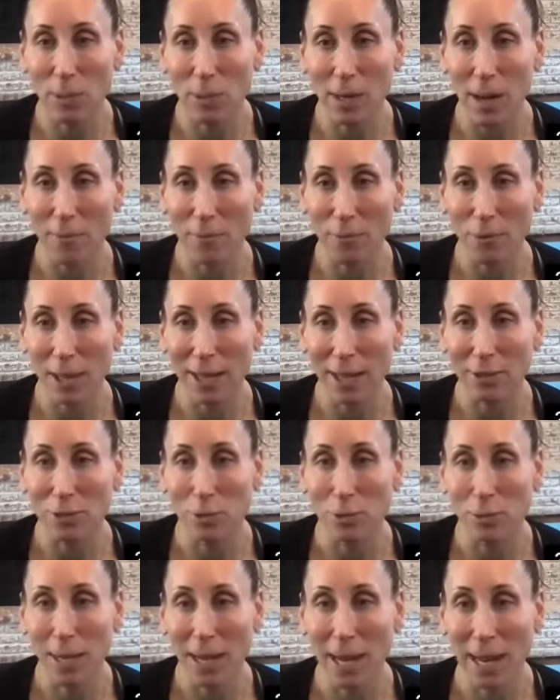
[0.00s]
been up for like
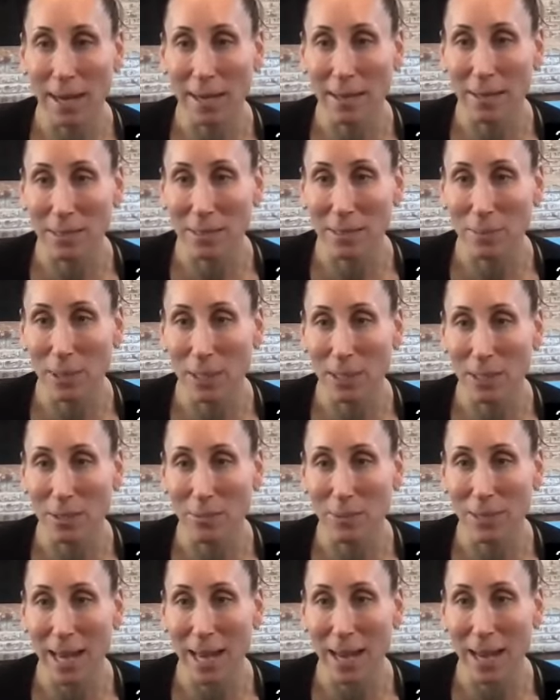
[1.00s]
2 days because
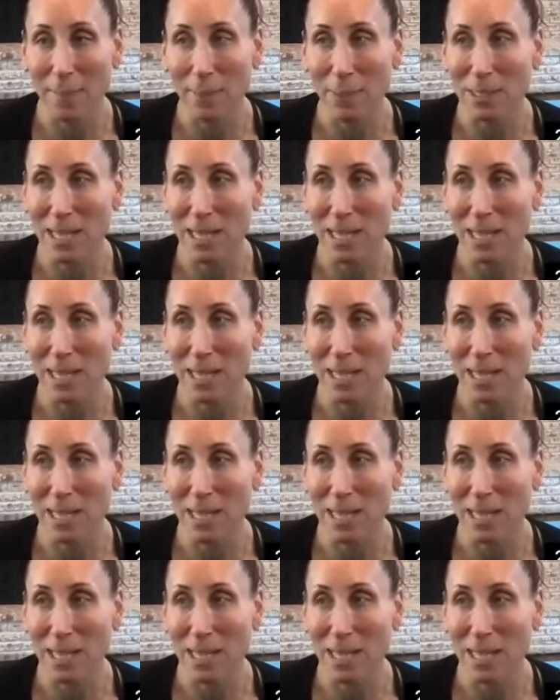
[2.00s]
we get up,